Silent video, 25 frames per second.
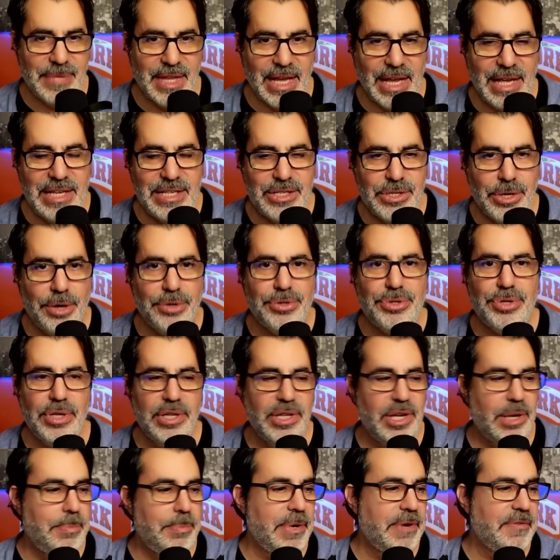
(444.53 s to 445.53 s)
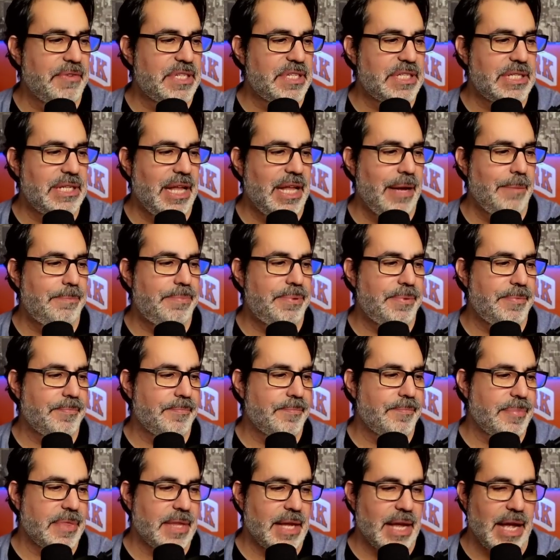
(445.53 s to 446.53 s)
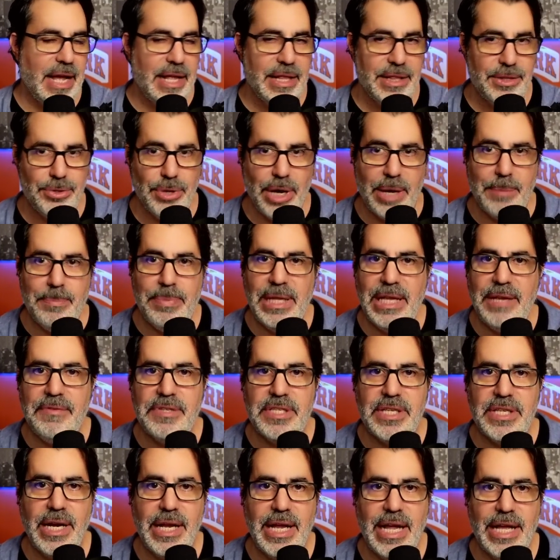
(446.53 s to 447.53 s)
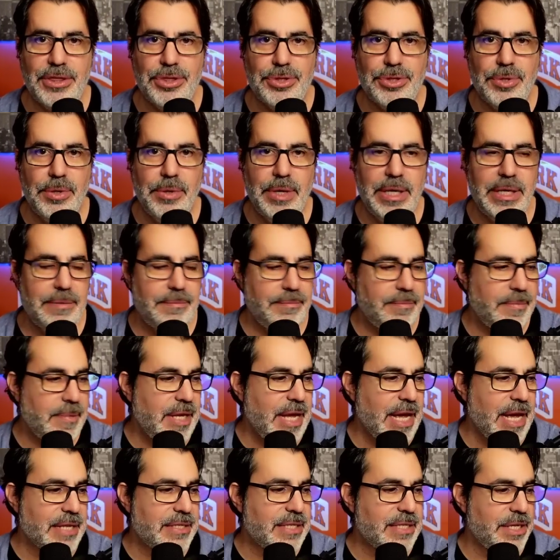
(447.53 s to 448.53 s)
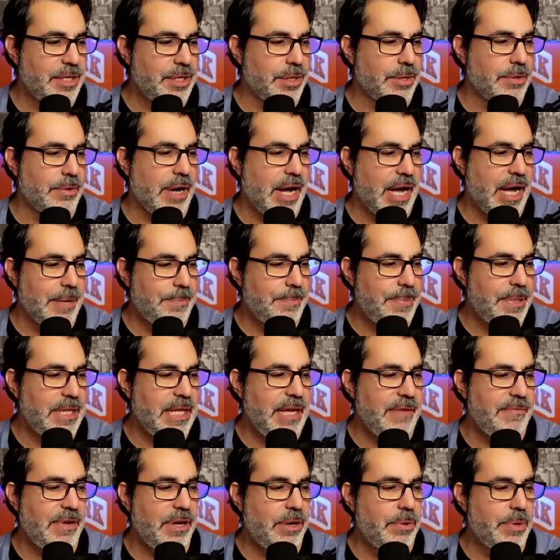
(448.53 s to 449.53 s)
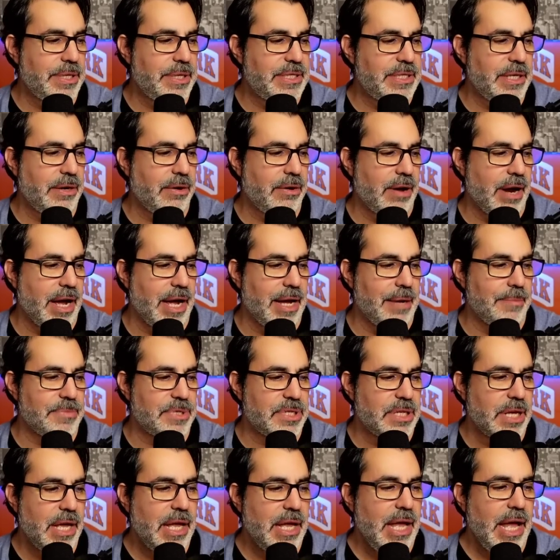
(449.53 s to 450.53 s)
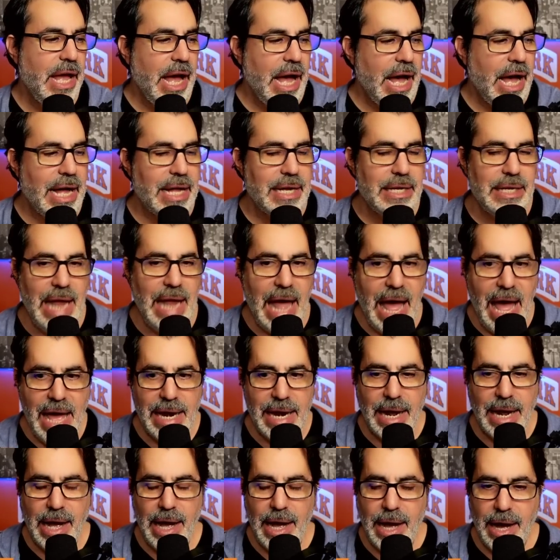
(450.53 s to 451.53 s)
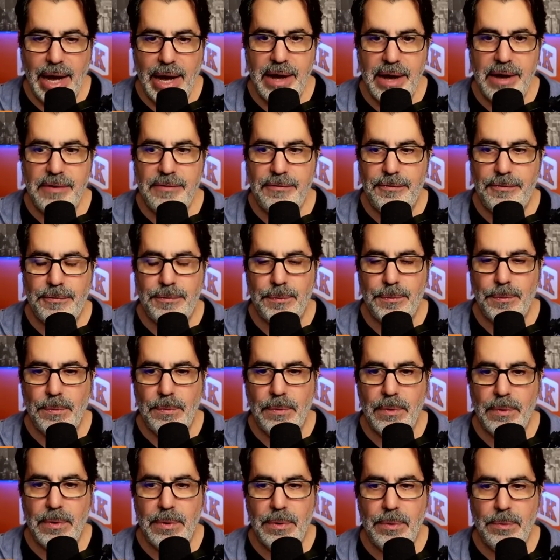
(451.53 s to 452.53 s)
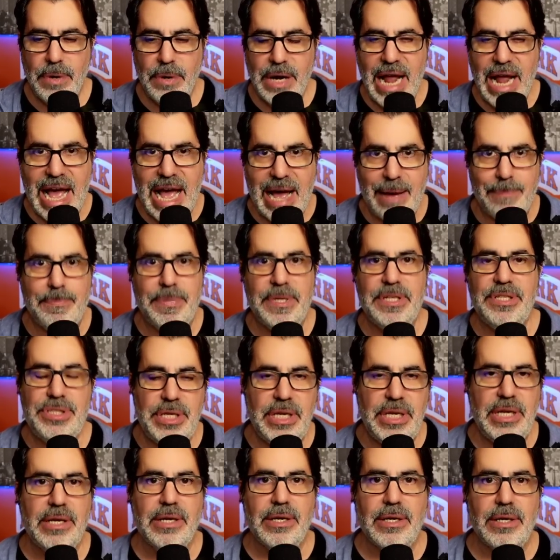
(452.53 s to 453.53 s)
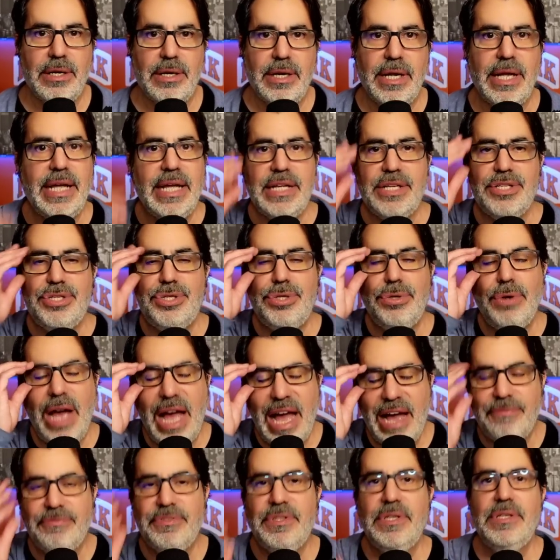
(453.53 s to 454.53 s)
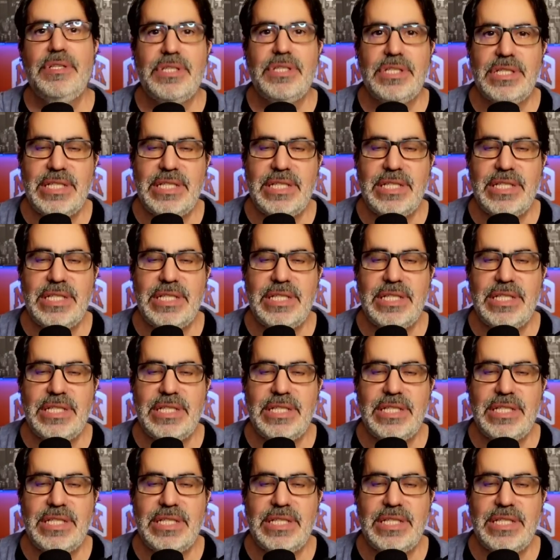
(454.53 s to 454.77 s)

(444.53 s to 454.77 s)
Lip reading: He's going through a little bit of a slump. Do I believe he's going to get through it? Yes, I do. I believe in Quentin Grimes. A lot of what happens here is you have to